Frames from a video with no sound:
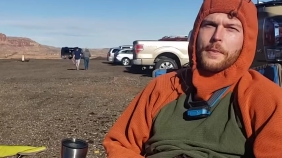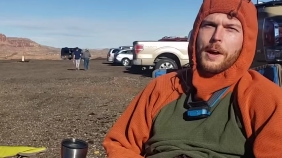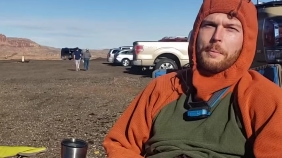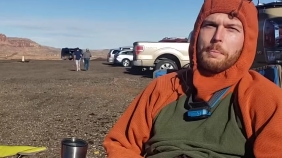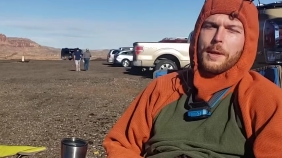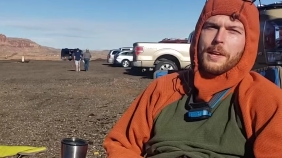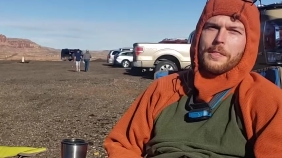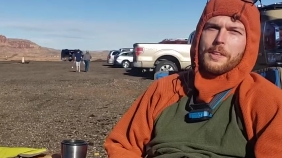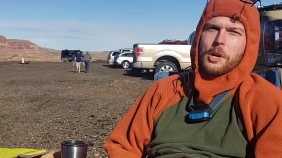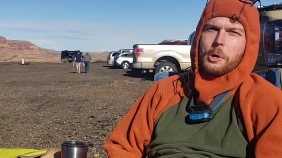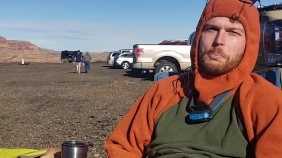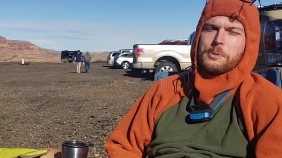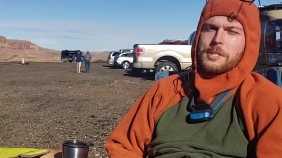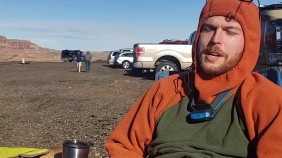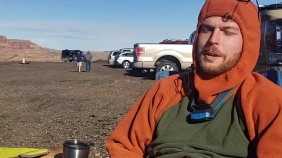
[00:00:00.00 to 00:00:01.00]
up in the
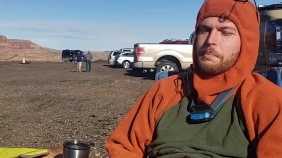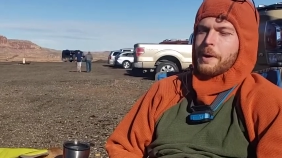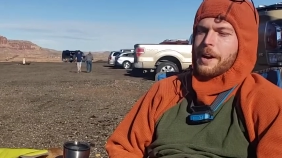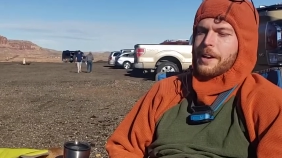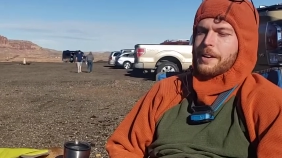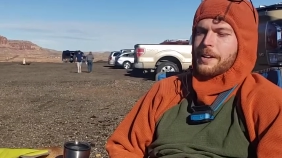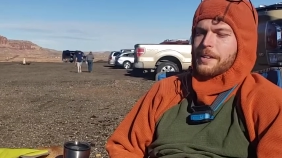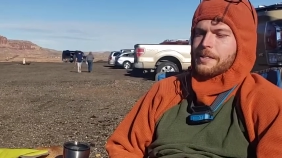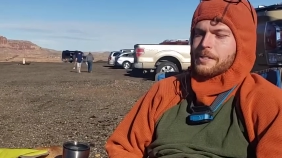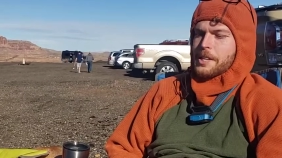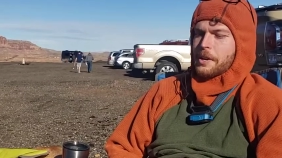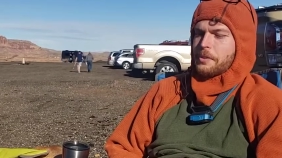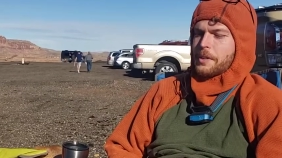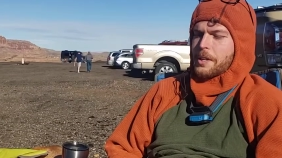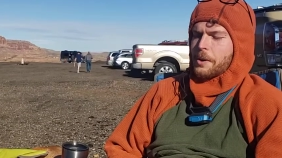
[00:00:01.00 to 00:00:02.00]
Homestake mine in
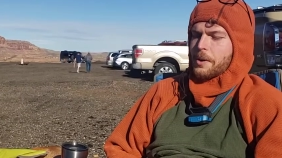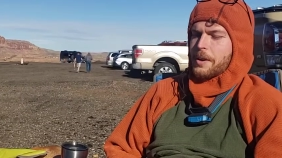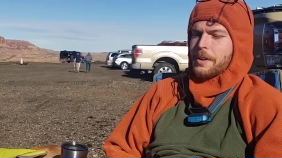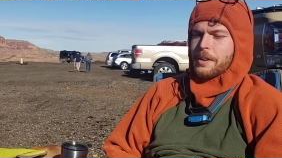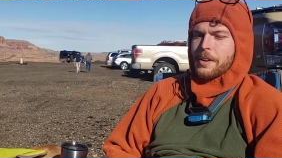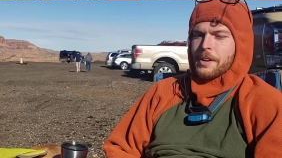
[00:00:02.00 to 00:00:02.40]
South Dakota.